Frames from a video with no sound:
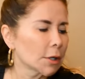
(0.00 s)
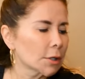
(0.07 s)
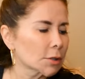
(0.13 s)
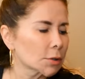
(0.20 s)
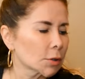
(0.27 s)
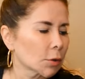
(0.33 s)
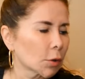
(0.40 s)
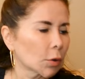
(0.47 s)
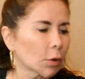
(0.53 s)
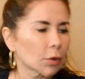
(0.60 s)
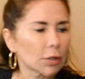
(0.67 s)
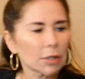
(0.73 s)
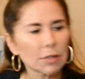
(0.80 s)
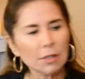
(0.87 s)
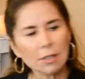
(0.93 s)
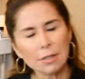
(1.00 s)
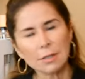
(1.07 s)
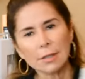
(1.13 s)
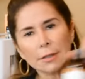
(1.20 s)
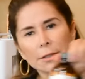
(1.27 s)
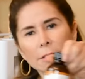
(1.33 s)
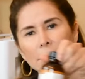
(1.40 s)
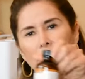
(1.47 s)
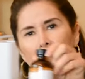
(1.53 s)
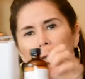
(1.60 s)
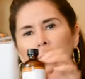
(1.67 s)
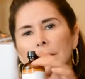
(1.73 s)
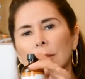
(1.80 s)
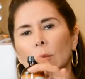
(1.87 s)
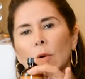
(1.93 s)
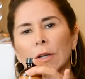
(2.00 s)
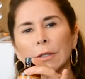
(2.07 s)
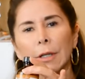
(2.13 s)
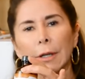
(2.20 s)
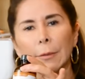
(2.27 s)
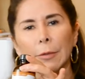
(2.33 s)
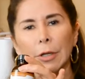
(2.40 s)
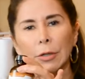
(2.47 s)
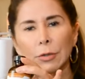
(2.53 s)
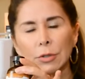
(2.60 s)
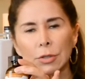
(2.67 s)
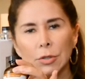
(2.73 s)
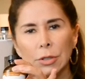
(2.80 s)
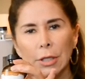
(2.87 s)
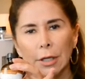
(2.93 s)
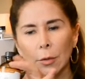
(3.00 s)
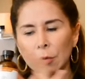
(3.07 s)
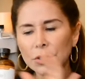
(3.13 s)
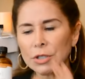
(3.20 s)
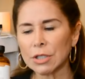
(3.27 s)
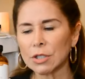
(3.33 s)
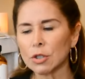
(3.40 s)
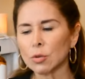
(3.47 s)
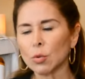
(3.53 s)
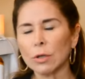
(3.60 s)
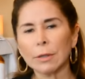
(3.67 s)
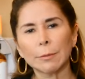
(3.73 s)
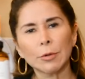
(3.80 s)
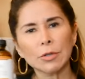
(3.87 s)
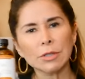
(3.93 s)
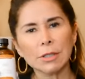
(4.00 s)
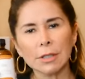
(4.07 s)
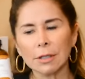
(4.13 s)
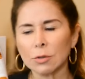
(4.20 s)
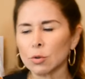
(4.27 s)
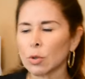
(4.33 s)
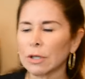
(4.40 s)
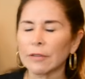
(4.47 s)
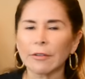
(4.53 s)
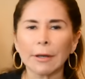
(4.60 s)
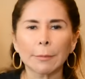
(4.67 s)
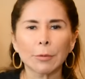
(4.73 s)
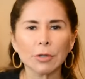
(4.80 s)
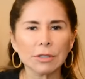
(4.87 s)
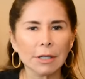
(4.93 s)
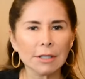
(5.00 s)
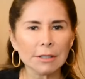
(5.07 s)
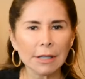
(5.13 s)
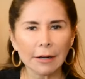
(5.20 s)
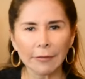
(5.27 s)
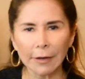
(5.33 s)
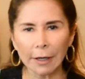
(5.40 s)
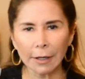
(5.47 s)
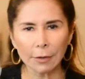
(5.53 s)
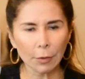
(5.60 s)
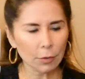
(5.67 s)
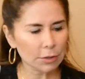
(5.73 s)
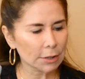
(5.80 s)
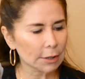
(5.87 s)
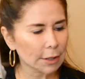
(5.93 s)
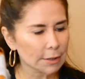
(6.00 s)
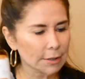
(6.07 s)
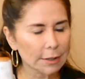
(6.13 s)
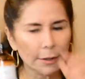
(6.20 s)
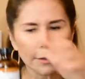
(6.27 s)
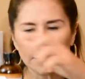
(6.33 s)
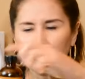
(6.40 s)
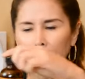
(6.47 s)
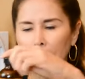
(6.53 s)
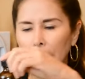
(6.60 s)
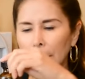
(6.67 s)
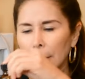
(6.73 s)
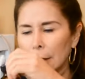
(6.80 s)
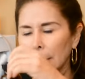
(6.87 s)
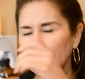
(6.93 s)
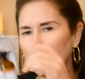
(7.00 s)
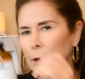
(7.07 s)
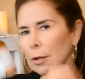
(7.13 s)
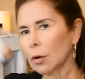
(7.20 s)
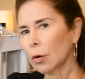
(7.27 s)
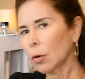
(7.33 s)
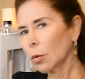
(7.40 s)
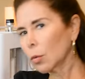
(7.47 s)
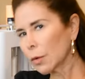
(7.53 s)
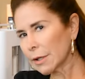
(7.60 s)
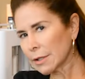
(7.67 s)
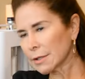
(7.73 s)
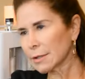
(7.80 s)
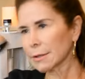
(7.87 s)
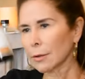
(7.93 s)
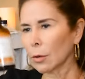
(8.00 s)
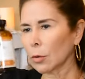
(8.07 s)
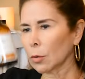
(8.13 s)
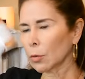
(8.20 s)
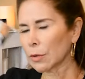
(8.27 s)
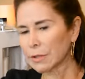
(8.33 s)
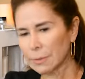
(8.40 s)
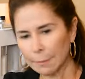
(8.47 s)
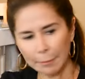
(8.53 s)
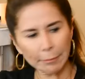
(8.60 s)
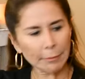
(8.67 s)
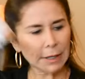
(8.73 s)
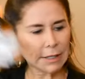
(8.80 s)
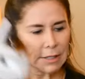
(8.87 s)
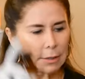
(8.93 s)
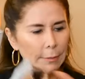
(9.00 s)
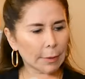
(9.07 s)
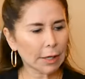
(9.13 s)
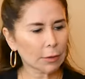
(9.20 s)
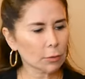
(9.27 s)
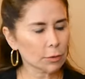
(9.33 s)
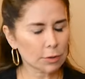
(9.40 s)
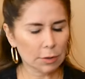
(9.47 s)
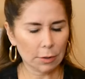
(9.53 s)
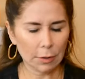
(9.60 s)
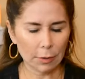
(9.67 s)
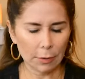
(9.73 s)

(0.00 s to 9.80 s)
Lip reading: So this is the one that I'm gonna use today, which is 20%, 25% alpha hydroxy acid. And always mix the bottles.